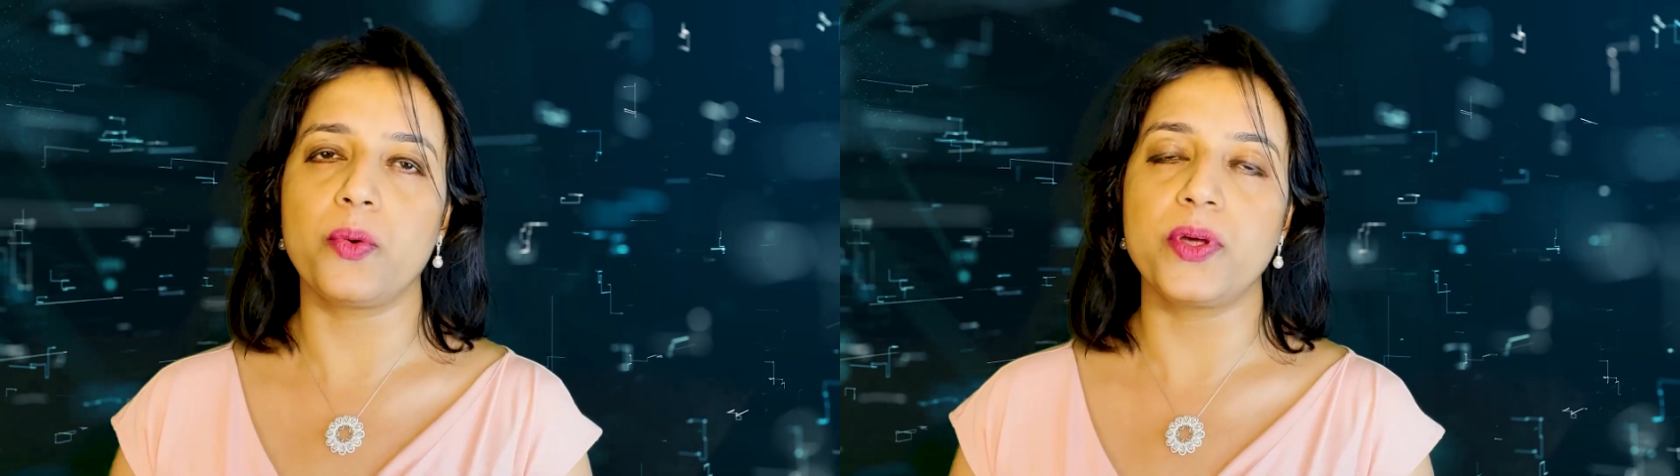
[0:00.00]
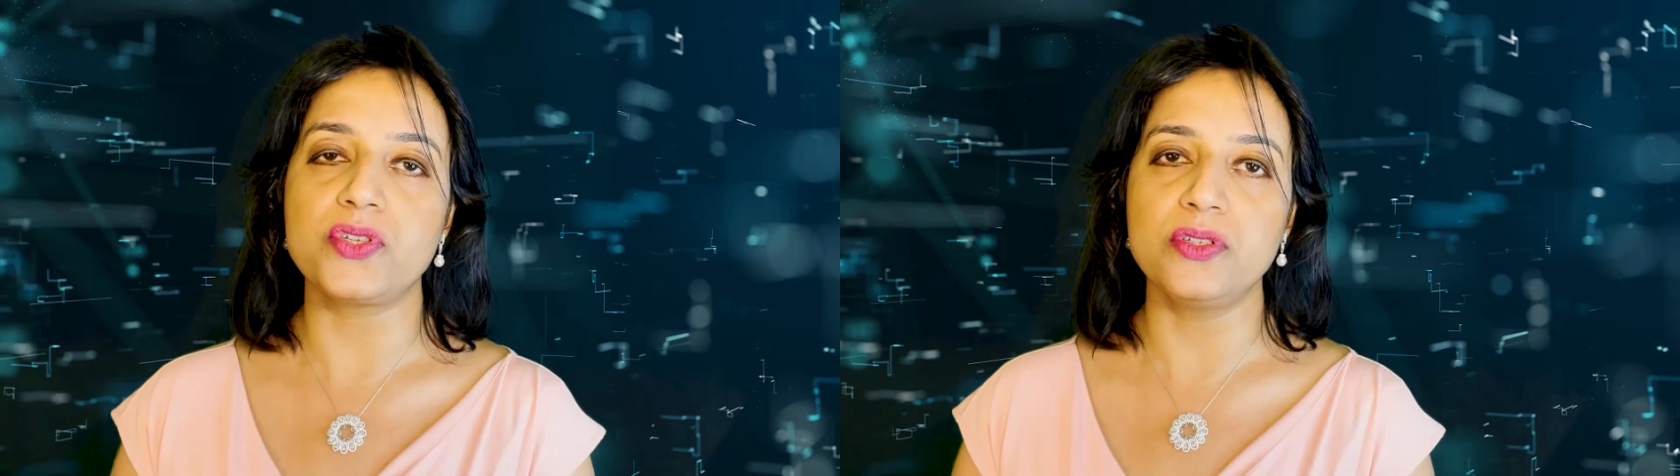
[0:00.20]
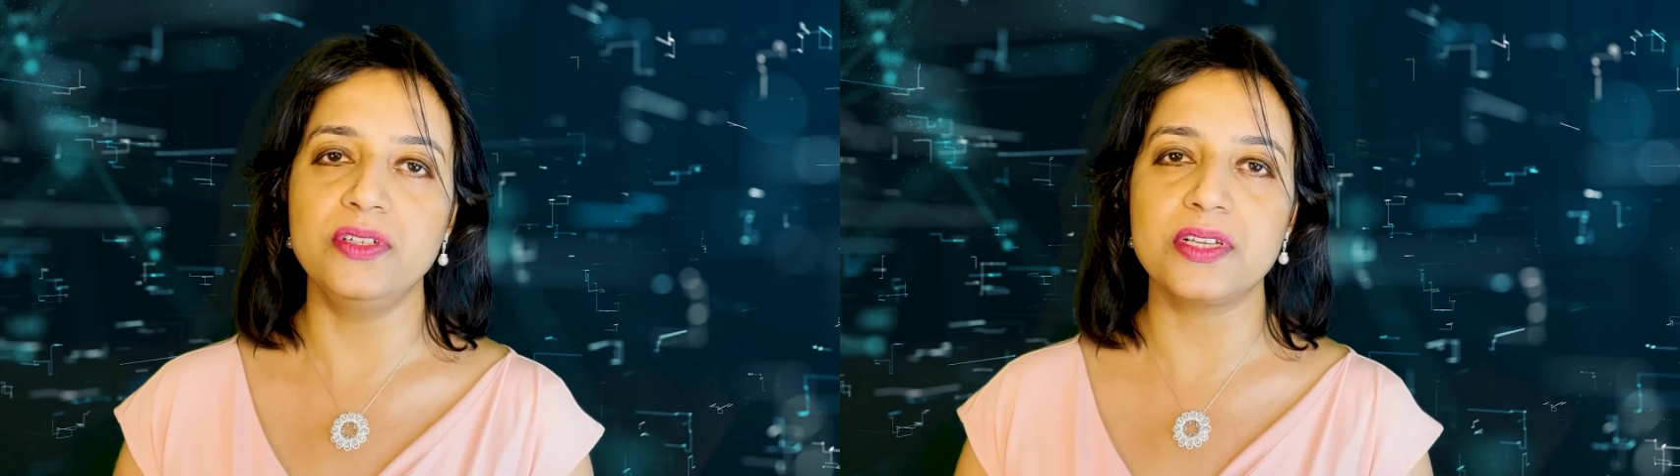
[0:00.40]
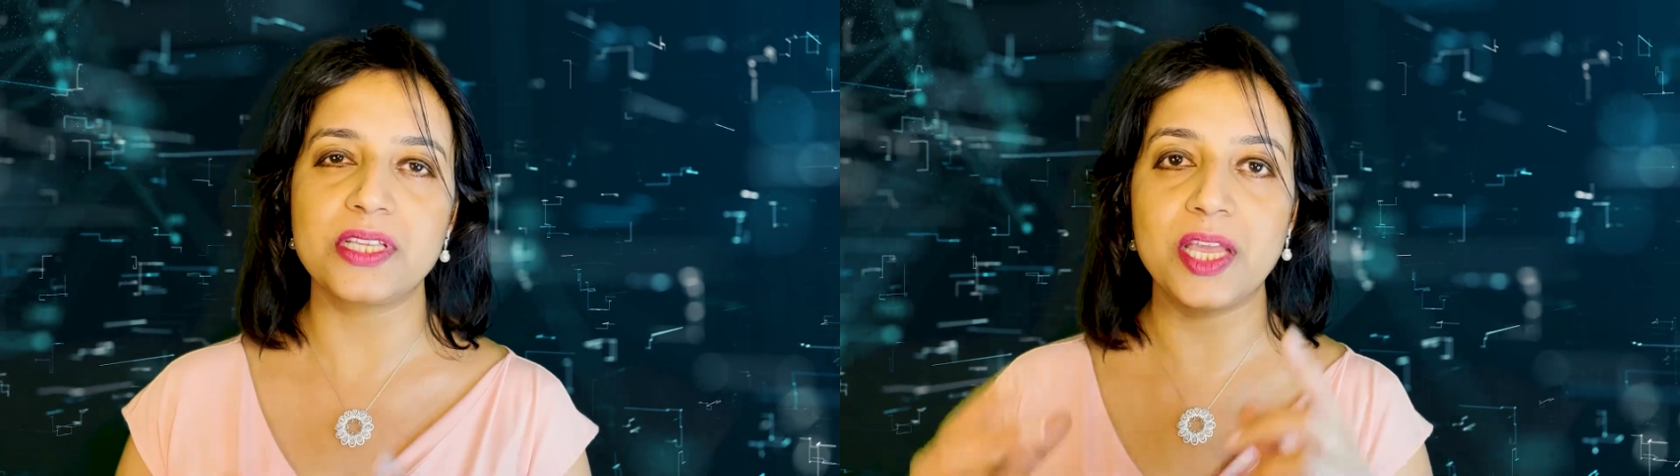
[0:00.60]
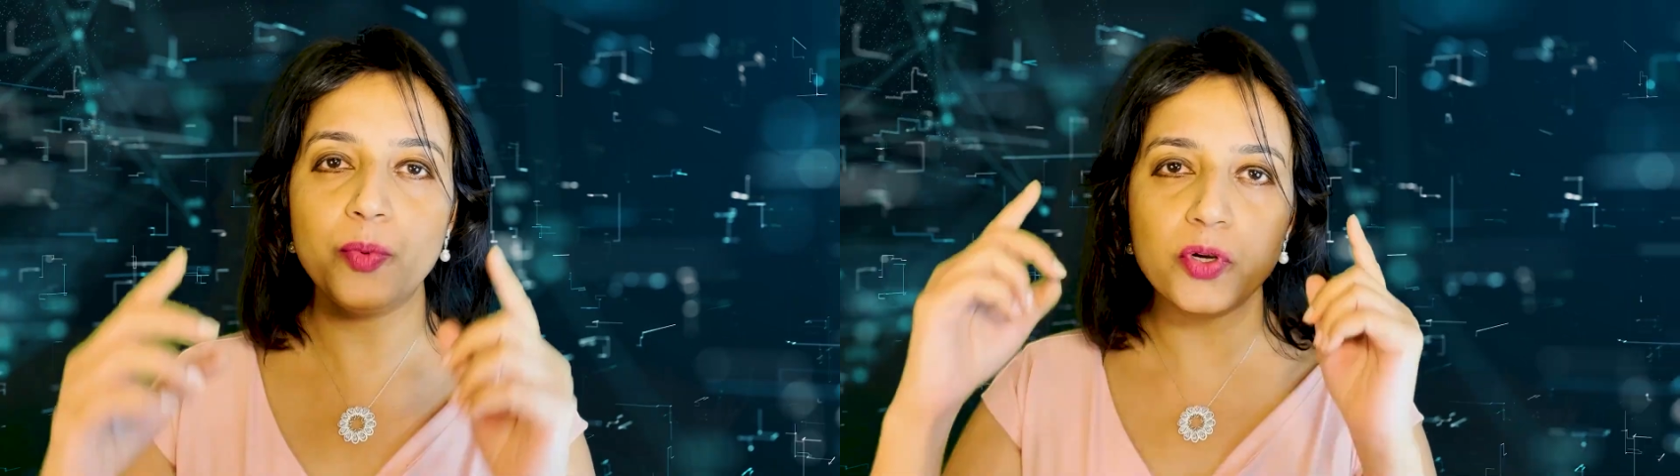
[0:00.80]
question, it is
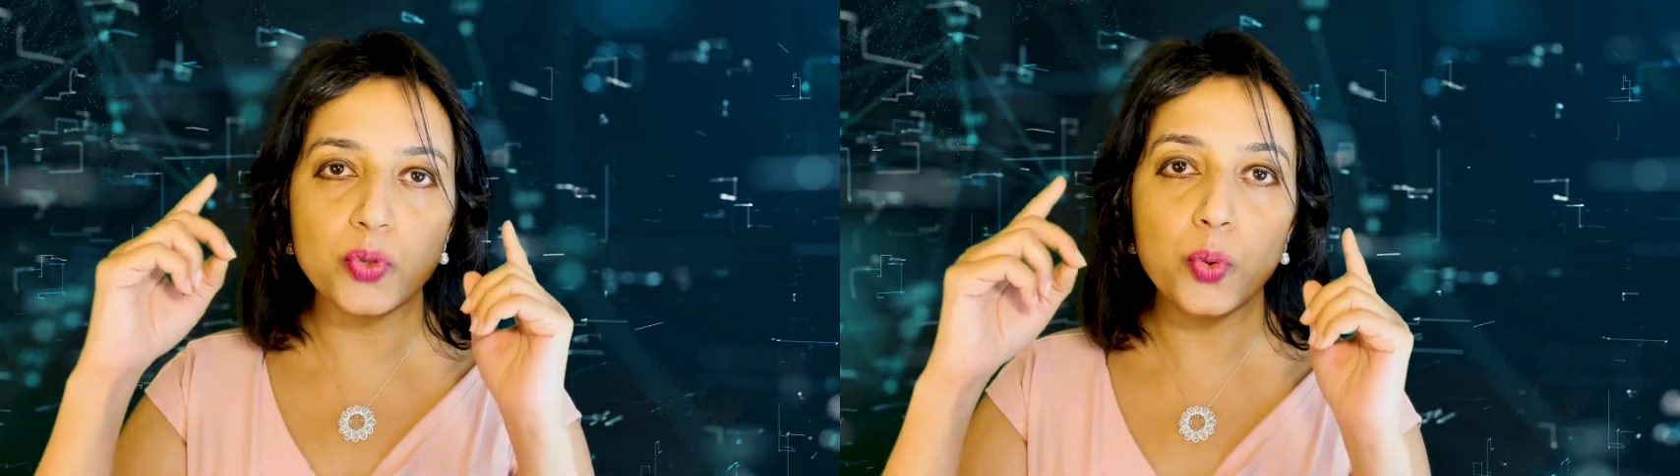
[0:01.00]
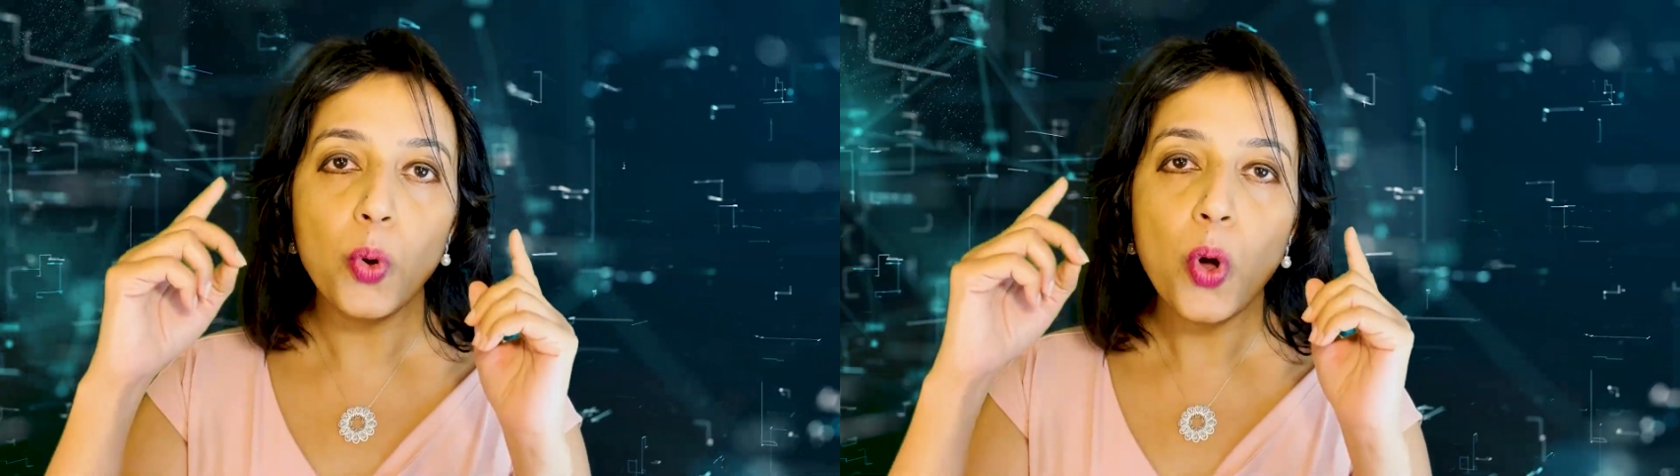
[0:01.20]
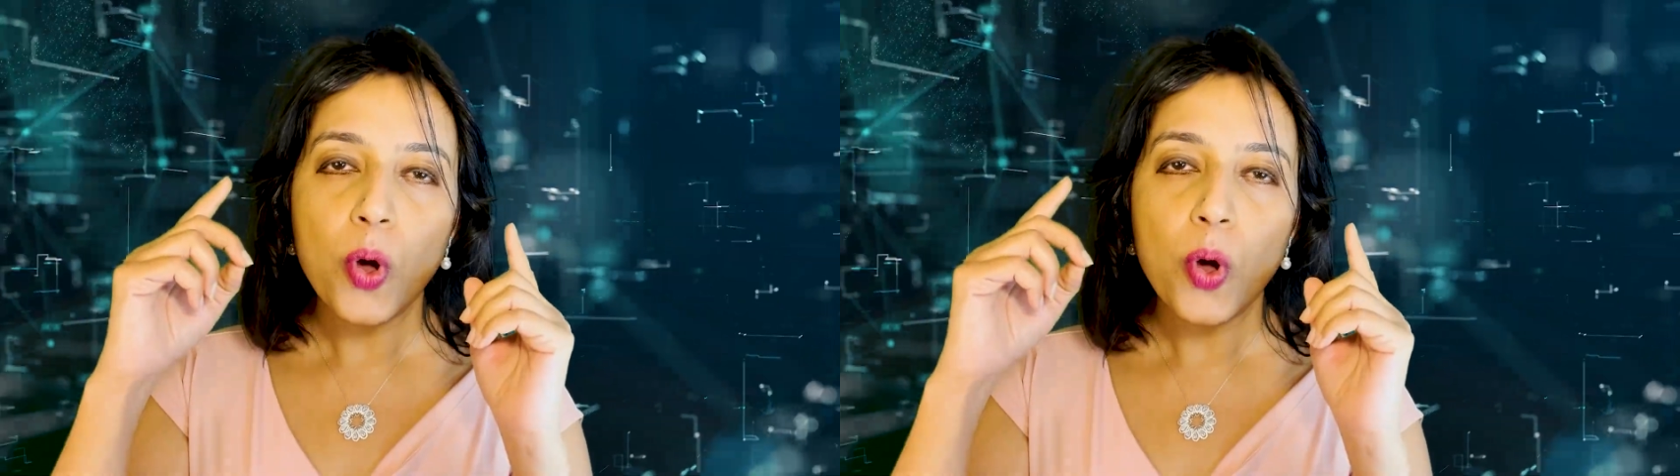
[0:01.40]
able to